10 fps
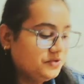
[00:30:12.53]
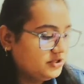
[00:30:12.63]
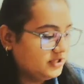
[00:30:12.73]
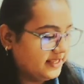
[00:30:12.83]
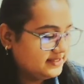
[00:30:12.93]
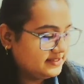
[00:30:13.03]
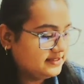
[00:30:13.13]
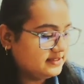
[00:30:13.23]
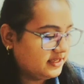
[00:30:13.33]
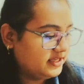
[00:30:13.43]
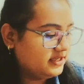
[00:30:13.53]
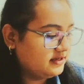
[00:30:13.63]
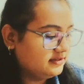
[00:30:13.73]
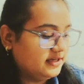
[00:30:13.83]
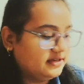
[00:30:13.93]
As
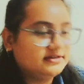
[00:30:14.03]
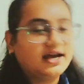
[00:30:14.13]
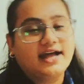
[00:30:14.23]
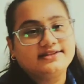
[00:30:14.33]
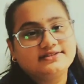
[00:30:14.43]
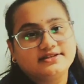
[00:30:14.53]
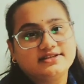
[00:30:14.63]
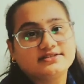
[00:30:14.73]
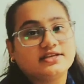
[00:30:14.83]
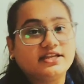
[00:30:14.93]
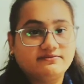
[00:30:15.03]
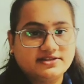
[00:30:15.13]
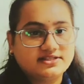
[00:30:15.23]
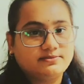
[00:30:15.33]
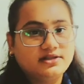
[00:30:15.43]
here, that answer is
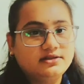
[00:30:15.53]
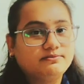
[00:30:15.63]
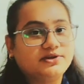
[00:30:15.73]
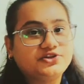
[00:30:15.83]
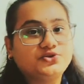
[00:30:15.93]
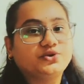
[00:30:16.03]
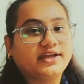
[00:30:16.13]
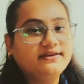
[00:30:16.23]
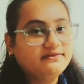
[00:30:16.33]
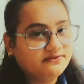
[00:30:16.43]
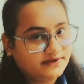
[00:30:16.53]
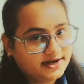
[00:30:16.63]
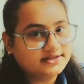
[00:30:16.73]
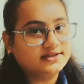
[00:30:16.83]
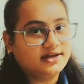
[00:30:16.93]
invisible, but you can
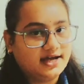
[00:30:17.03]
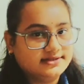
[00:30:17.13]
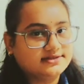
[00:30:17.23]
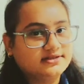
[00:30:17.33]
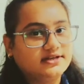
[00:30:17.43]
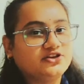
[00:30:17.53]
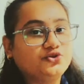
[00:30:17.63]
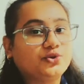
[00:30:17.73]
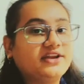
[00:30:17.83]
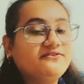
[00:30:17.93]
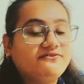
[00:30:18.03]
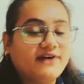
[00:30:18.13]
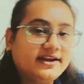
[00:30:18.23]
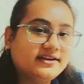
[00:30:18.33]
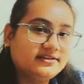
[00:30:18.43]
felt the answer and you can
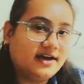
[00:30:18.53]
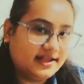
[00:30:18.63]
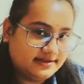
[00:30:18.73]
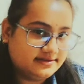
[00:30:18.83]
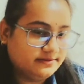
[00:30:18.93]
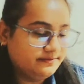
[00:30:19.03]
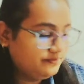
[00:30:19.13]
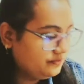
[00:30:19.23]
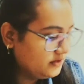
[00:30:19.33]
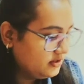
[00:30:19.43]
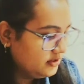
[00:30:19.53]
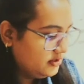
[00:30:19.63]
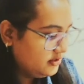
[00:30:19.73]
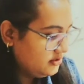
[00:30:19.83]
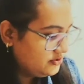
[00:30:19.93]
find the answer.
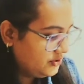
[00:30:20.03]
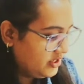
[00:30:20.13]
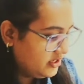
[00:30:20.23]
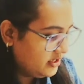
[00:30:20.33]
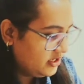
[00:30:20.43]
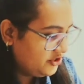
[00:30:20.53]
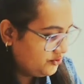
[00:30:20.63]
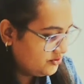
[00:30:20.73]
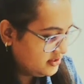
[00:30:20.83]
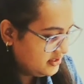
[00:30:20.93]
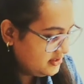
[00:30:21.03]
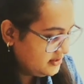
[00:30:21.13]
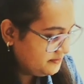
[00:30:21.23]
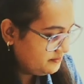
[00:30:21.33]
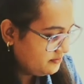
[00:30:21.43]
So here he used
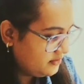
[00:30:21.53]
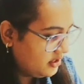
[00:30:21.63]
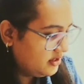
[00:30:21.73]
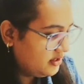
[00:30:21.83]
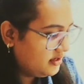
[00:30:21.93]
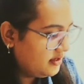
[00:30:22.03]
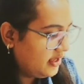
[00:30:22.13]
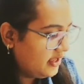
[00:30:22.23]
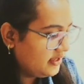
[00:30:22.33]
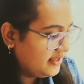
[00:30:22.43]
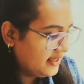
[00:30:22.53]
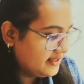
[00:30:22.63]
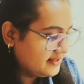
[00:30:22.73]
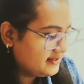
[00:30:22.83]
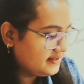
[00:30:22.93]
this.
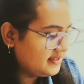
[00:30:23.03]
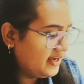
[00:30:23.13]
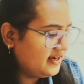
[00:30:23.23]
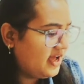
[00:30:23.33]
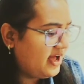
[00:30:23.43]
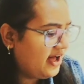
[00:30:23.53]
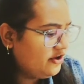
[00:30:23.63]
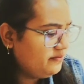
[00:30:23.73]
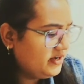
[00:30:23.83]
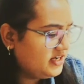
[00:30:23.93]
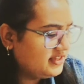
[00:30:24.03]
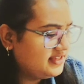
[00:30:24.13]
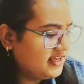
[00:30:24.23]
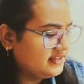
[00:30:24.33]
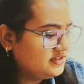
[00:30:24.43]
Yes, and how many
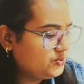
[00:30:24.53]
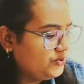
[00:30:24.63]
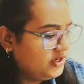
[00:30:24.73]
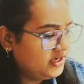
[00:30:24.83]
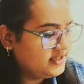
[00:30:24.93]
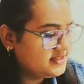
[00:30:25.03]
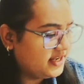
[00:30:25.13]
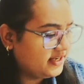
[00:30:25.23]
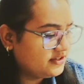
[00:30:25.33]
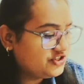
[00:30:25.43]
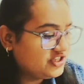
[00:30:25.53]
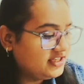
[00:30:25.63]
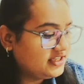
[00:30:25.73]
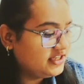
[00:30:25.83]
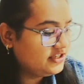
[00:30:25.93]
deaths will it take
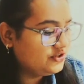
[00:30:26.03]
till he